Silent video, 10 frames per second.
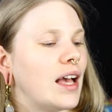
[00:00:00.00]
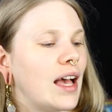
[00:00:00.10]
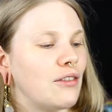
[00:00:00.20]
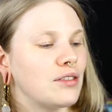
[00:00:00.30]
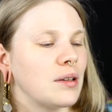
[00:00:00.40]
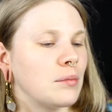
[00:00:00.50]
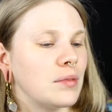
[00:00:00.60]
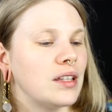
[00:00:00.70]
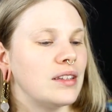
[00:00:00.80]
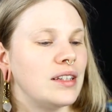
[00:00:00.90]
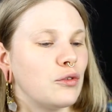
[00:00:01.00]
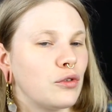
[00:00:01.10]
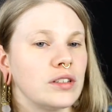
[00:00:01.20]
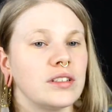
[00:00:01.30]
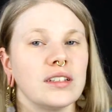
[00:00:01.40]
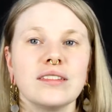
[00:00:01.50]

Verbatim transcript: have some different